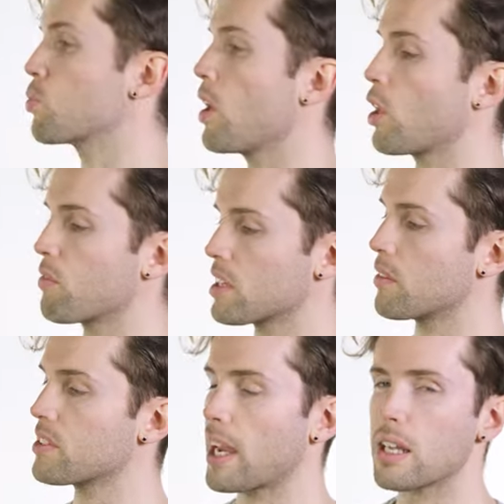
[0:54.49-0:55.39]
well. Obviously
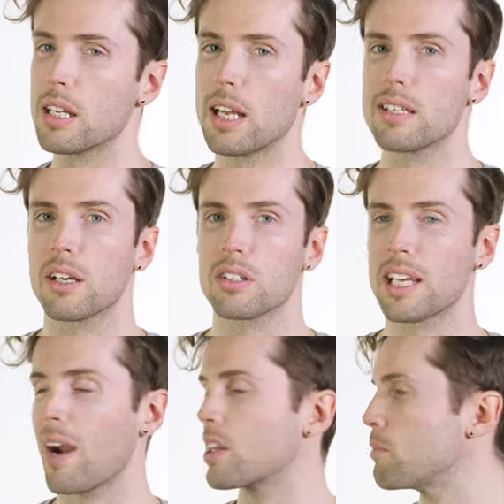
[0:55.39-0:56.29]
they've taken the details and
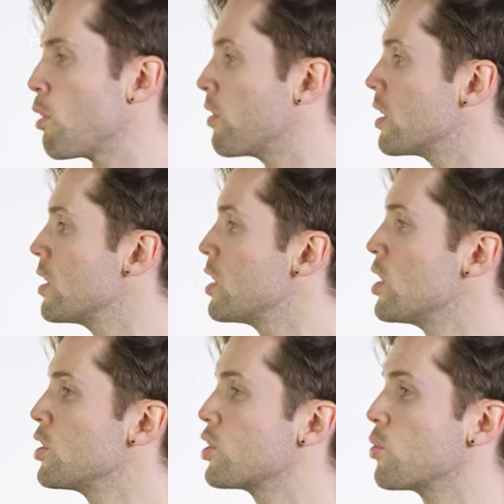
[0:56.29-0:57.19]
carried them over
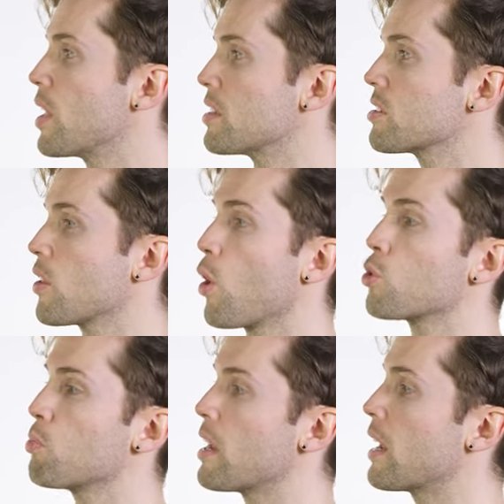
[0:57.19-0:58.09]
to this. So
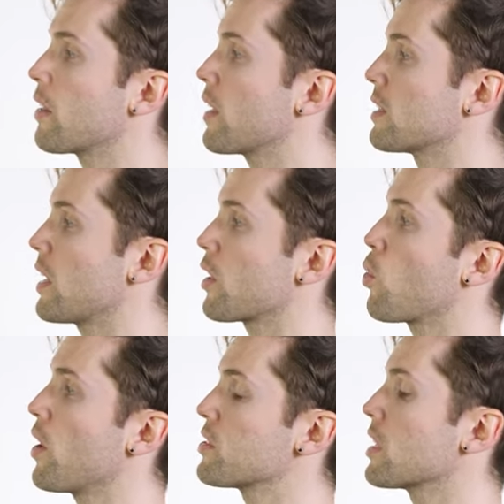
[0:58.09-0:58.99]
those being things like the
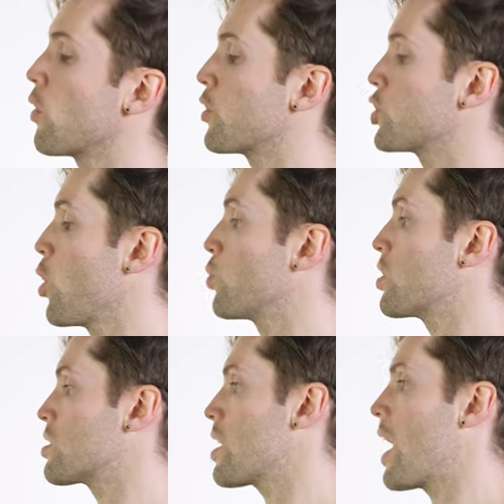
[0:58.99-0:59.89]
quilting on the
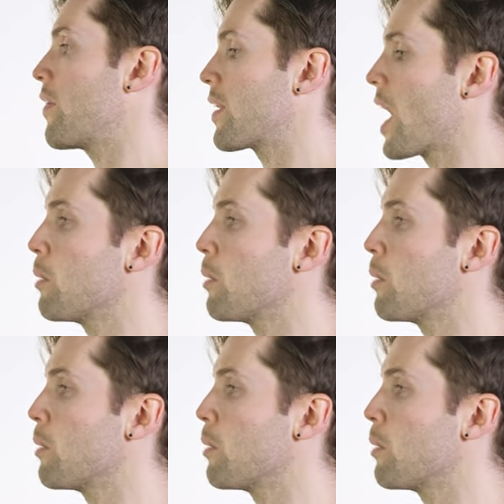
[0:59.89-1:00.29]
shoulders and the